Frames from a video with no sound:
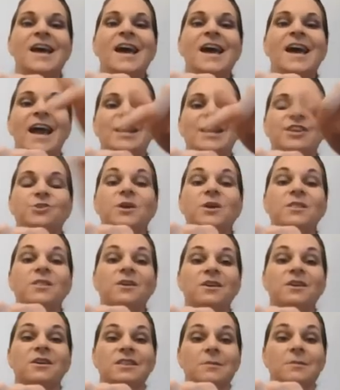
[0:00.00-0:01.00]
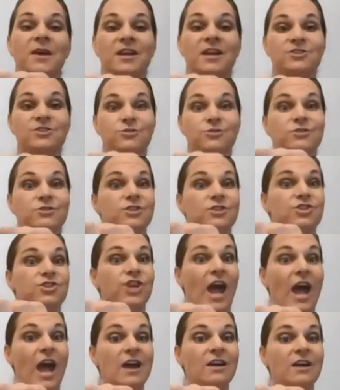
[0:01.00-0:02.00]
and you can look at the picture to
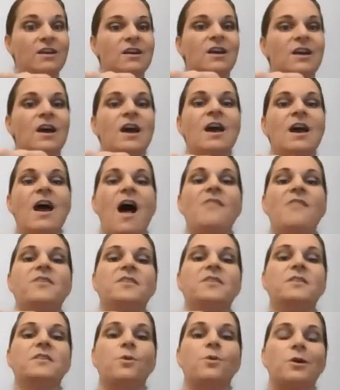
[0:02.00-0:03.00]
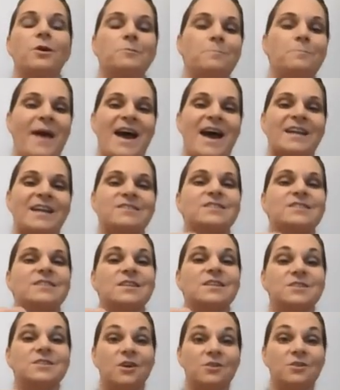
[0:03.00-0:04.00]
check. And then the word bats
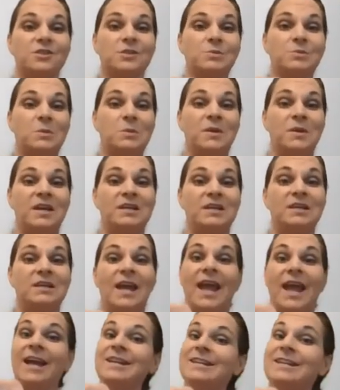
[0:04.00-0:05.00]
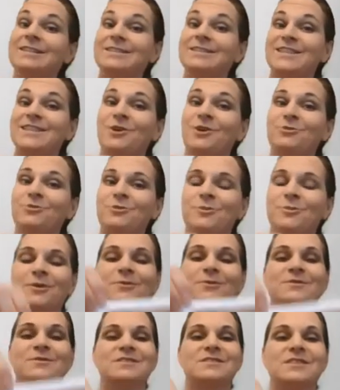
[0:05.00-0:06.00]
is also repeated and it's
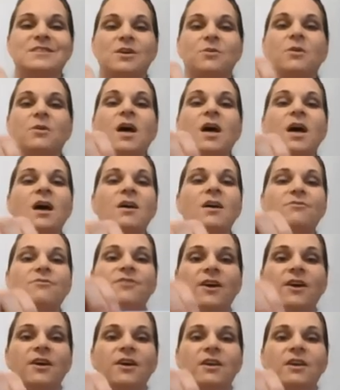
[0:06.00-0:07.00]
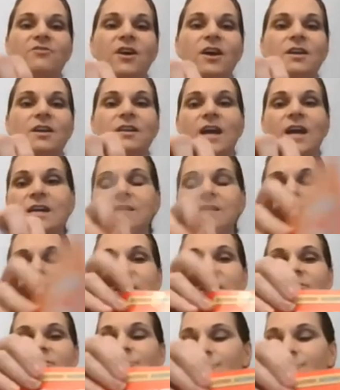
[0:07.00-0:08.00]
decodable. So very, very nice set of